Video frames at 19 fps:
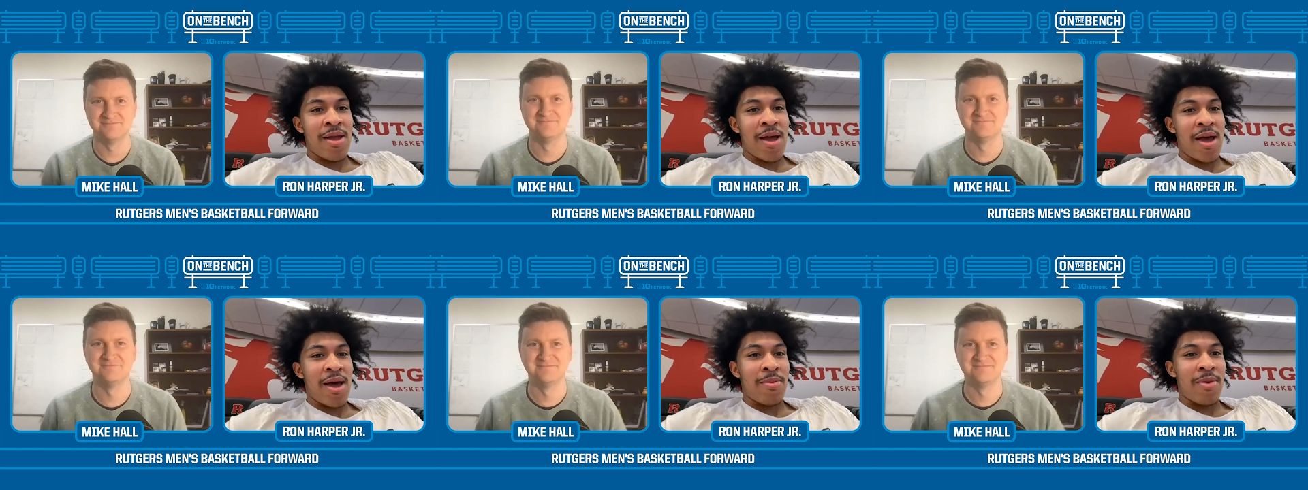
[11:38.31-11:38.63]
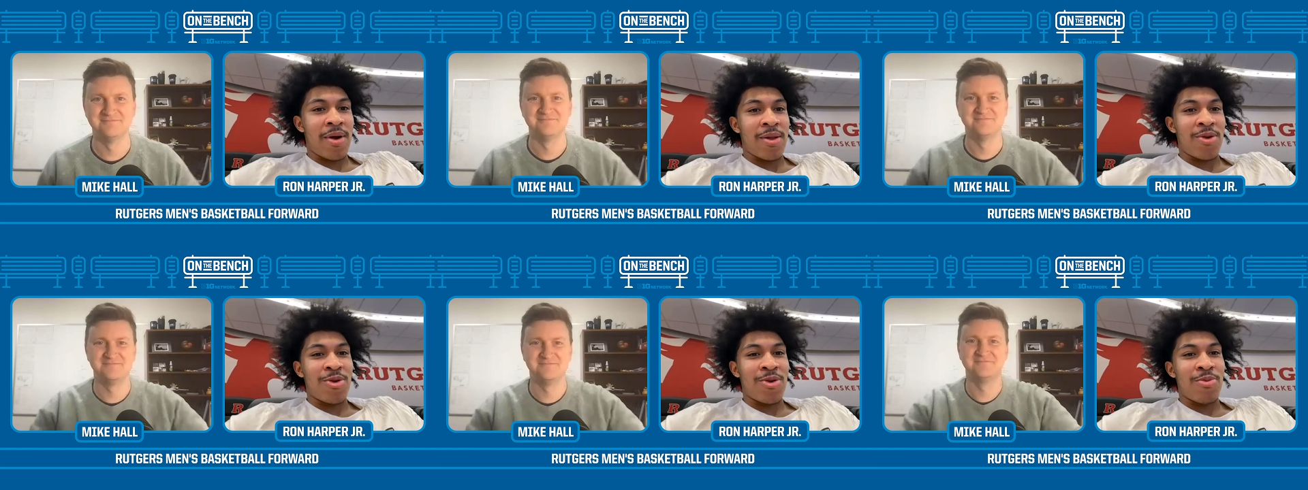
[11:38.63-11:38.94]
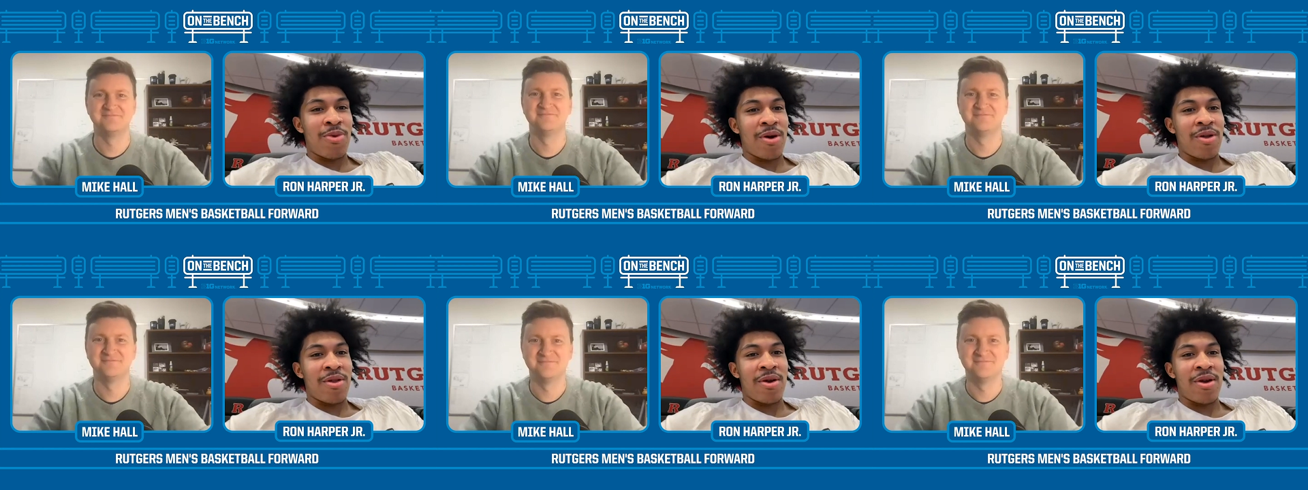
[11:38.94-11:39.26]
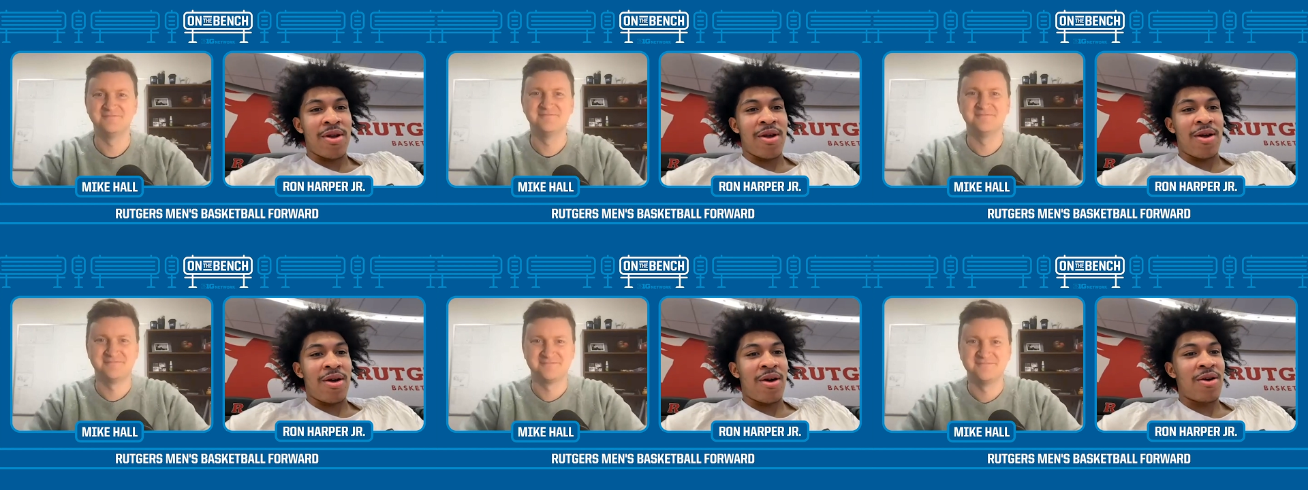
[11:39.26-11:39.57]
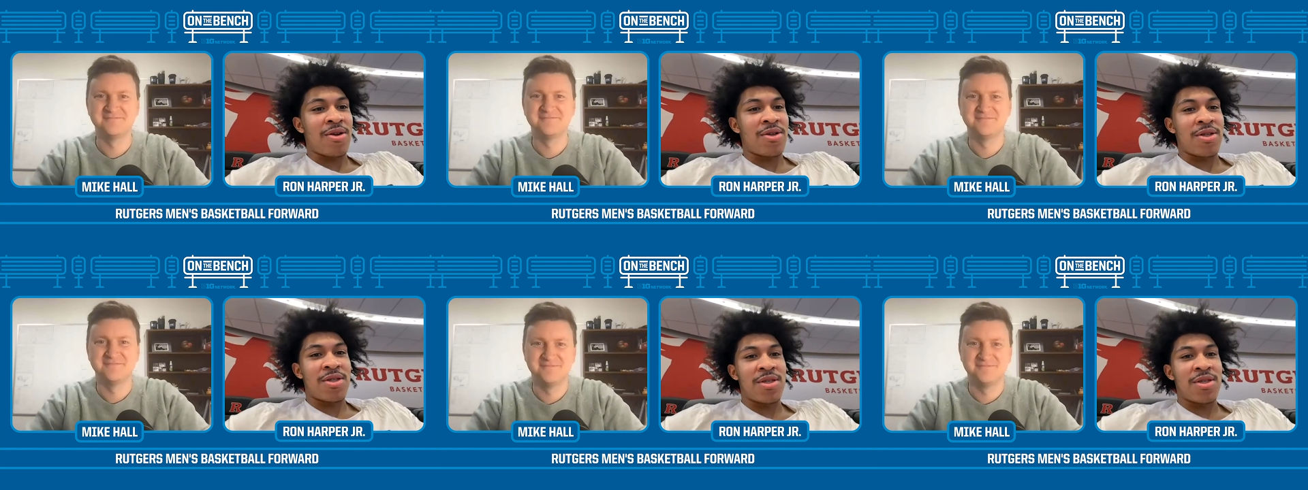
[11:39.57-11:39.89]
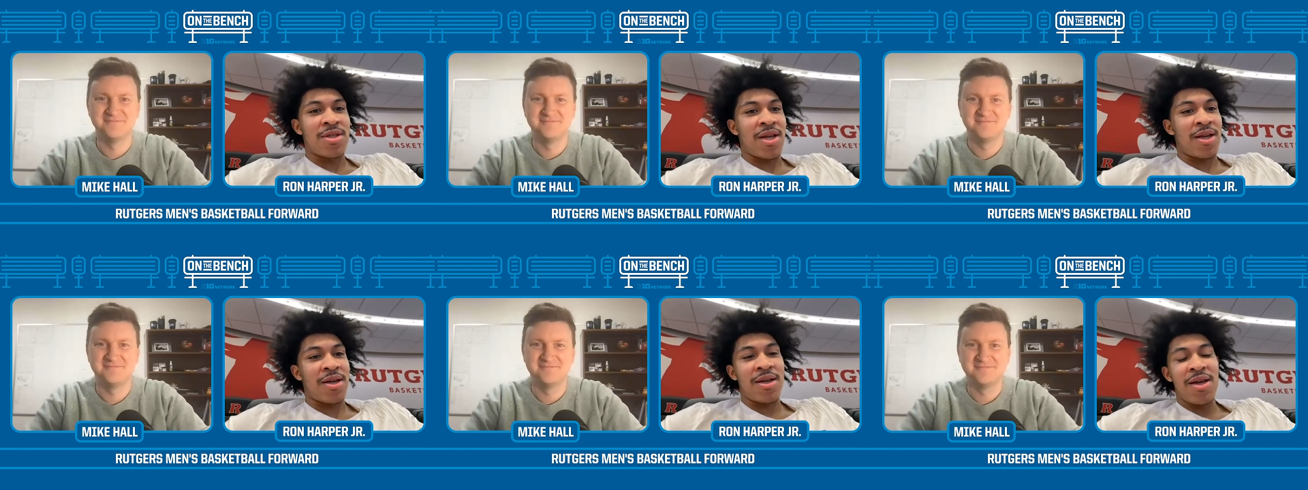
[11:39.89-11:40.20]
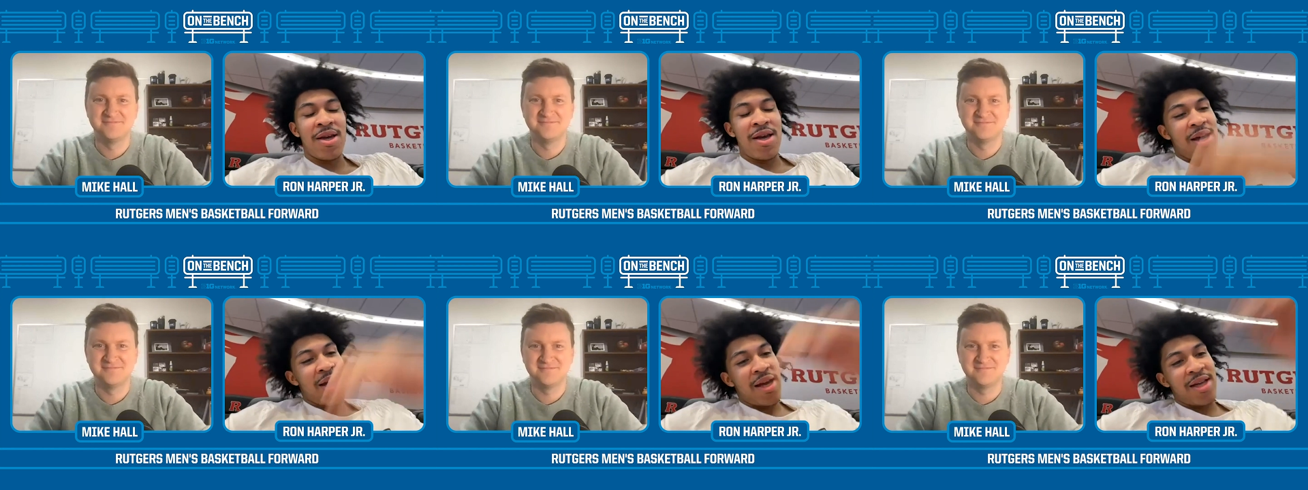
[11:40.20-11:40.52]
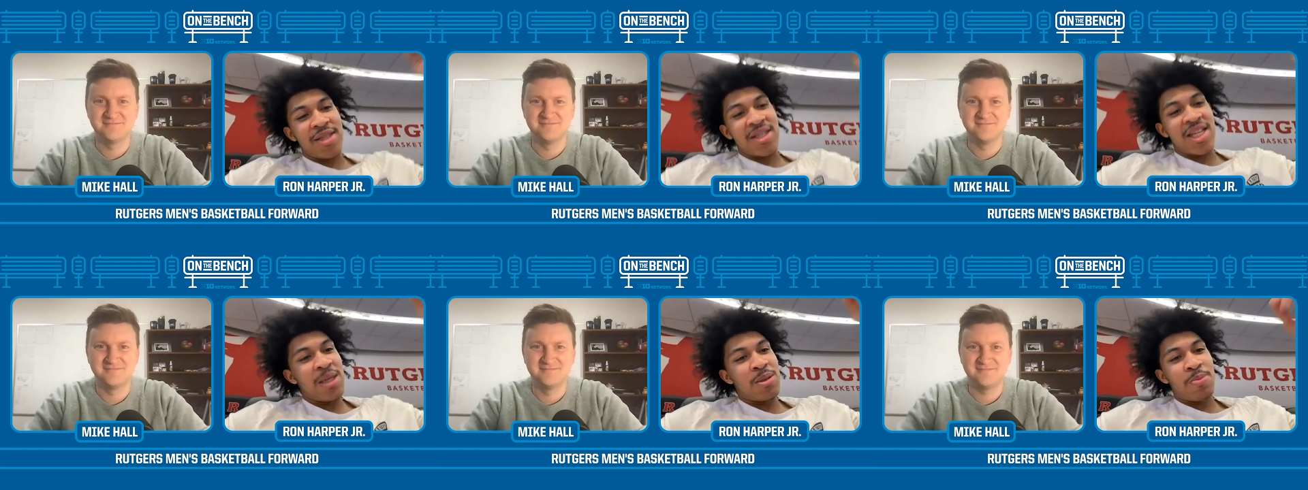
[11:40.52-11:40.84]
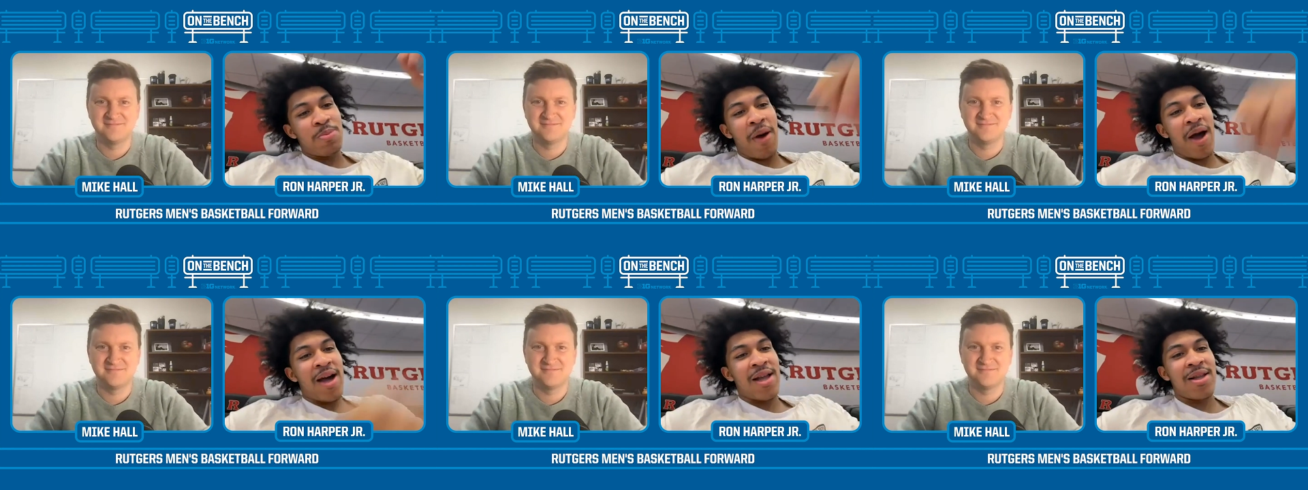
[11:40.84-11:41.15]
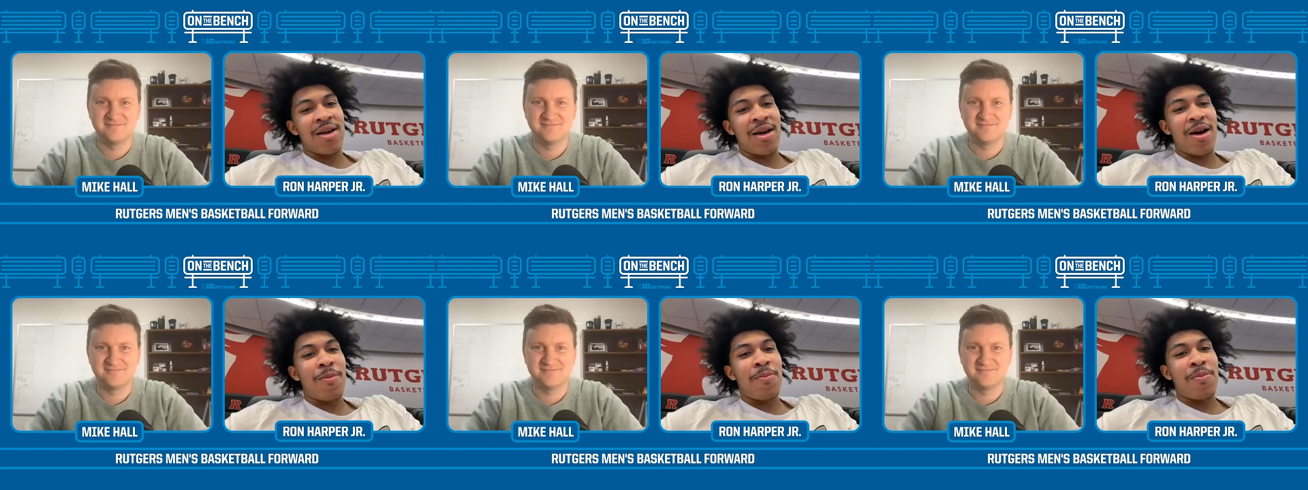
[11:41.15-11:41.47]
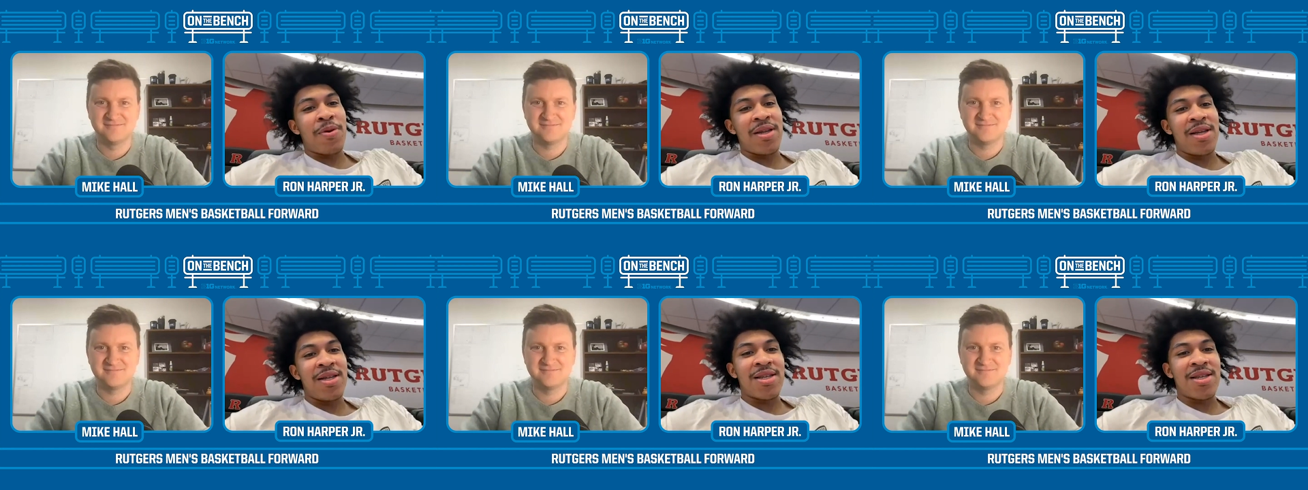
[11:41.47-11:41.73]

Speaker 1: my dad, and my little brother, and all just like it just keeps piling up.